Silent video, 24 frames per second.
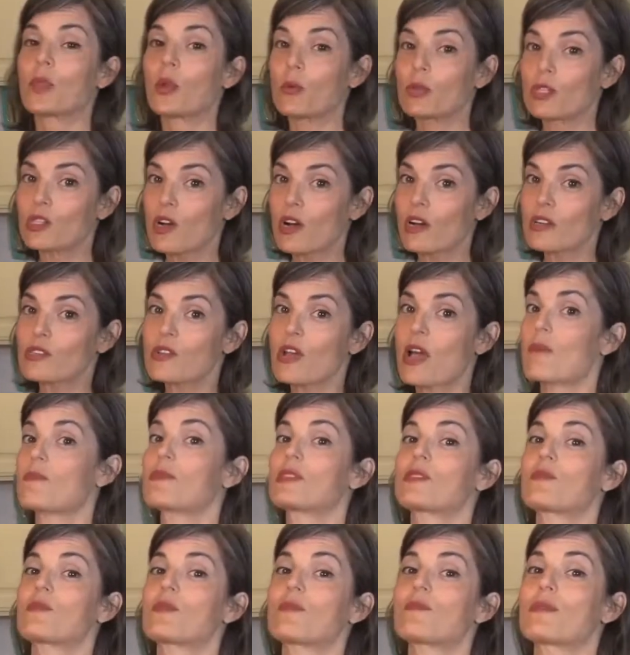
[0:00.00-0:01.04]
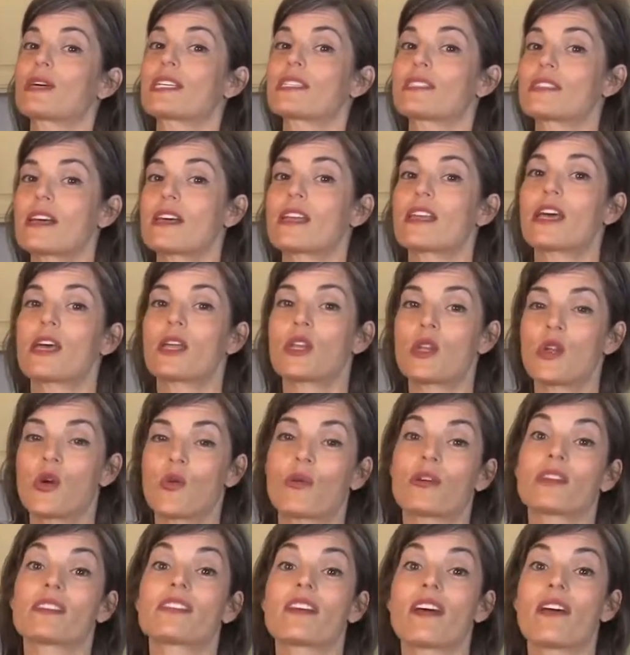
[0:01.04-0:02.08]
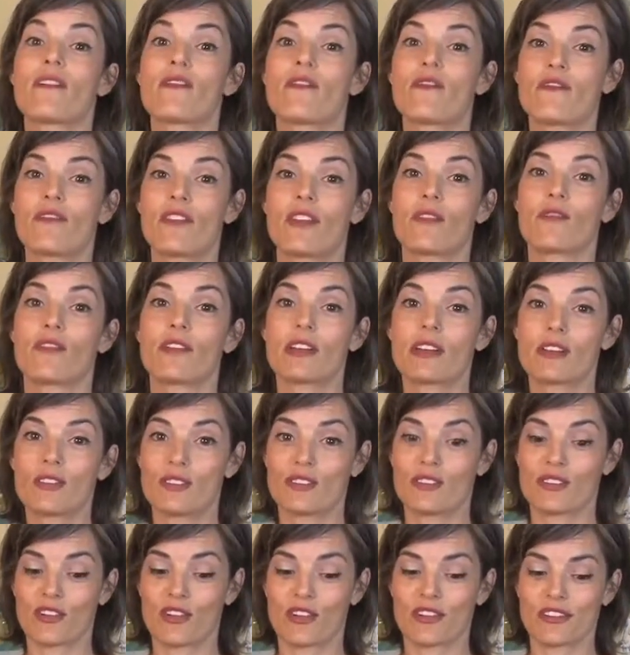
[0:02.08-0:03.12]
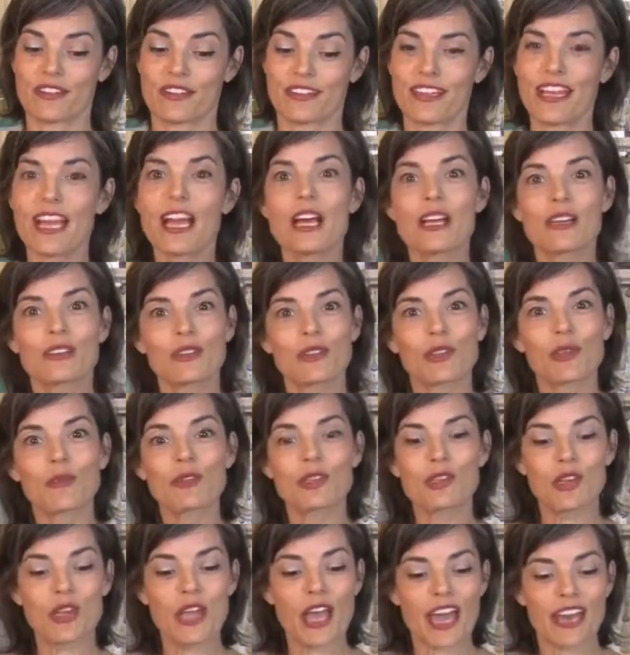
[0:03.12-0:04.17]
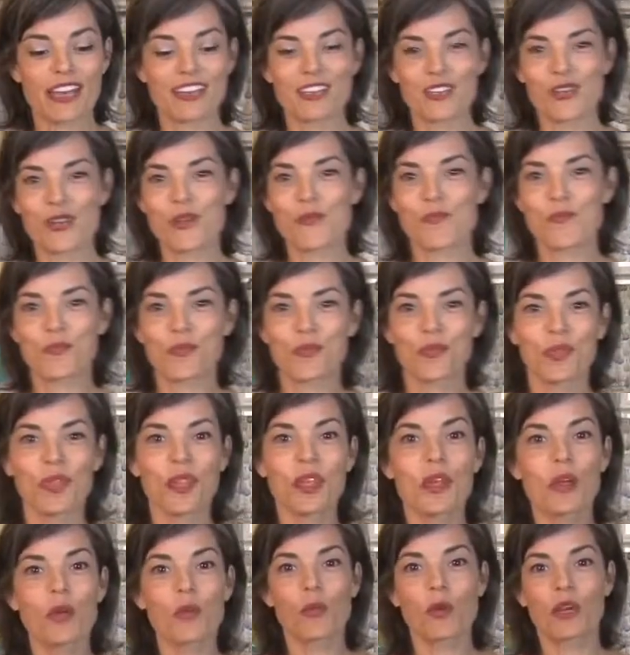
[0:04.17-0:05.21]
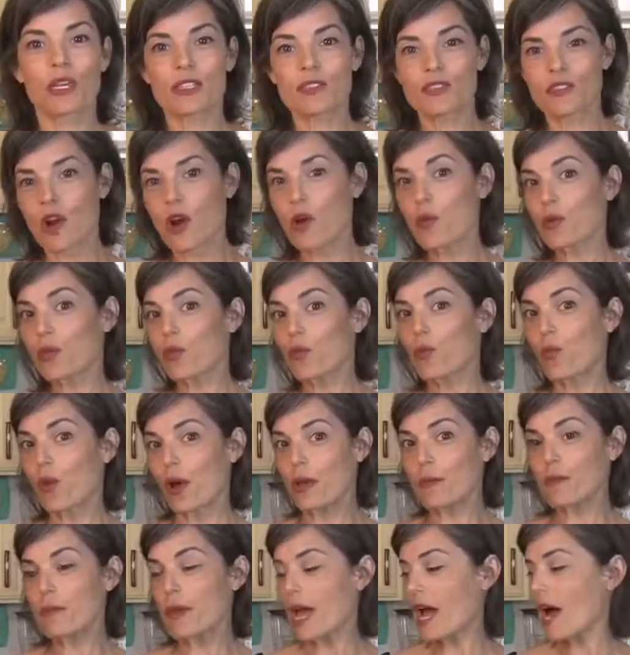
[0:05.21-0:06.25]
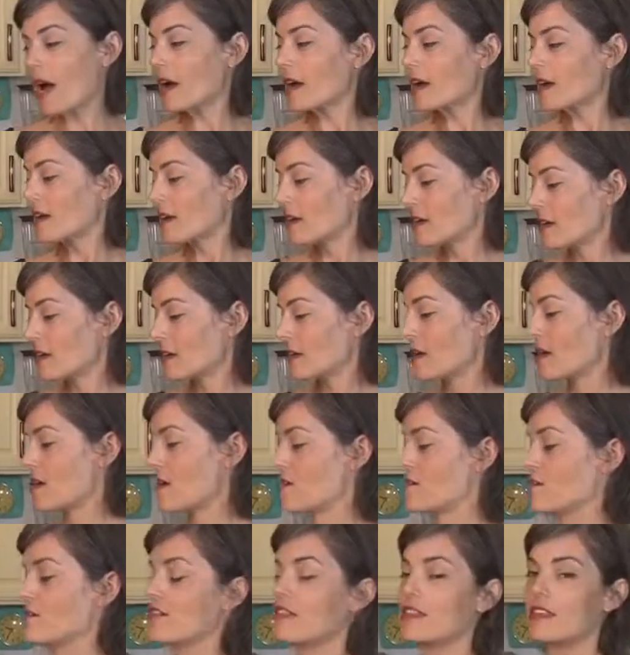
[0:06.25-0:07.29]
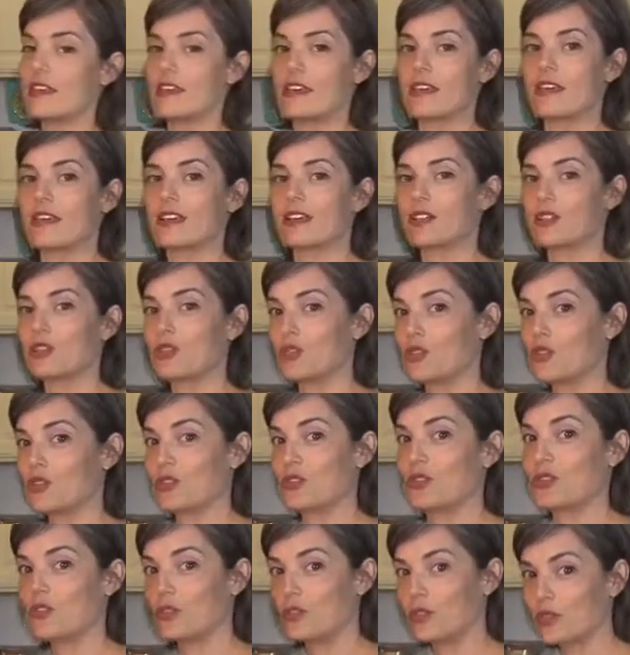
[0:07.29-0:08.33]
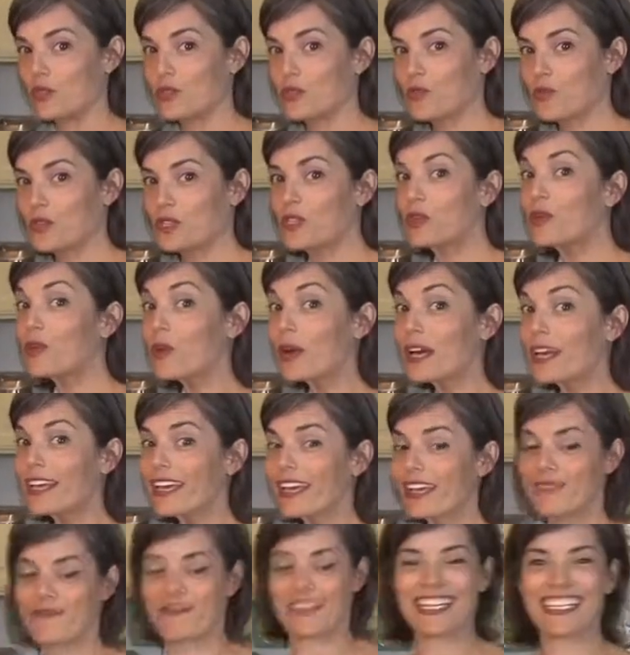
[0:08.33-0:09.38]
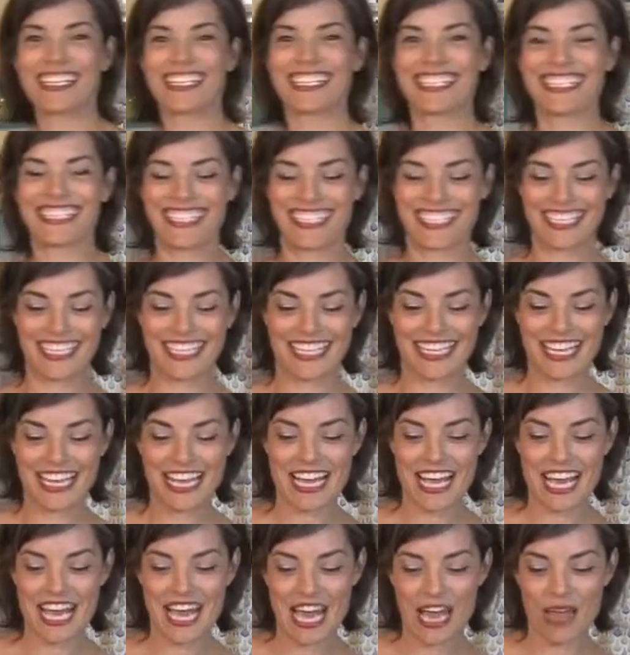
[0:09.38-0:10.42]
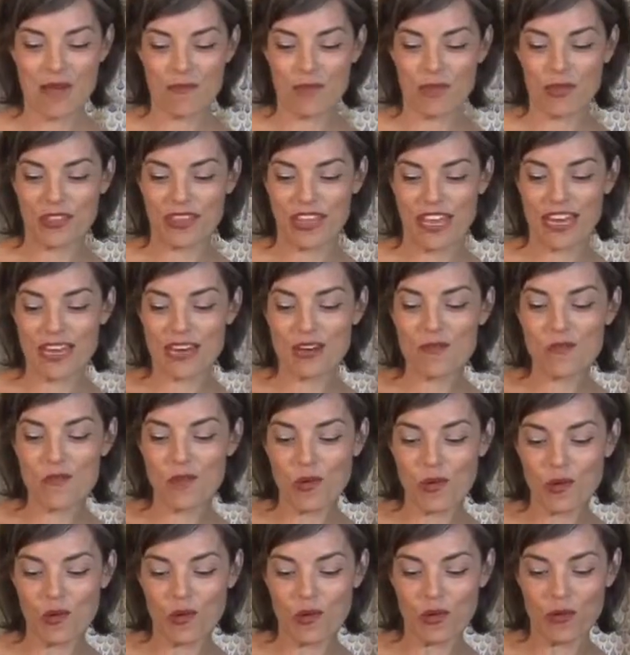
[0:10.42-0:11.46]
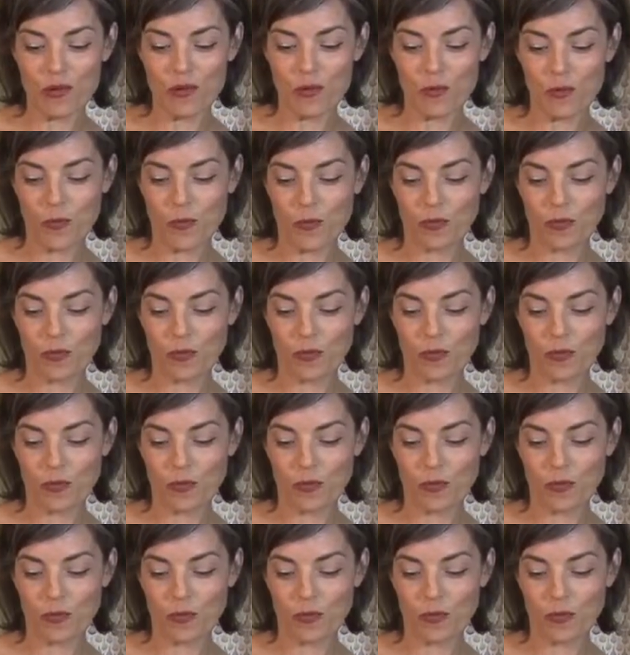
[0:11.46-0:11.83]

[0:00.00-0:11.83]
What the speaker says: which also happens to be my son Noah's favorite dessert. So let me show you how to do it. I'm gonna start with one bag of the Julie's Original cake mix and put that in a bowl.